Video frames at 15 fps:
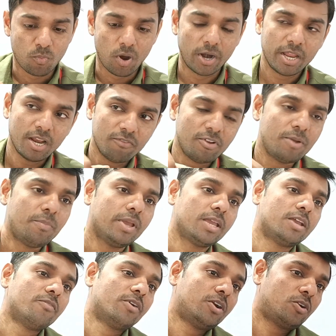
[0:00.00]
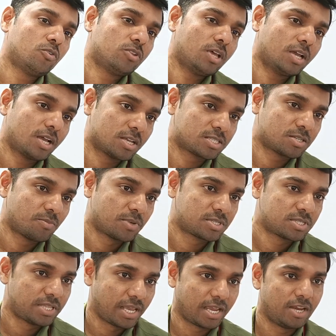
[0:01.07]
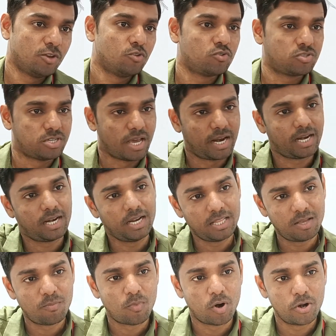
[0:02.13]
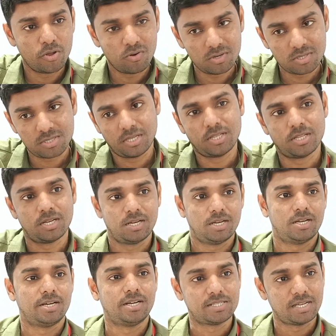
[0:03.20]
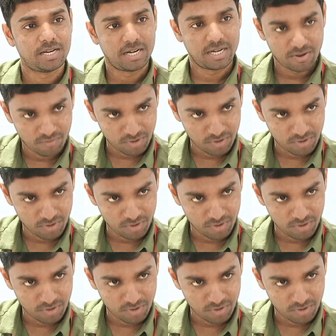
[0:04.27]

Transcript: The module will be given to the customers. They can use directly the modules in the design and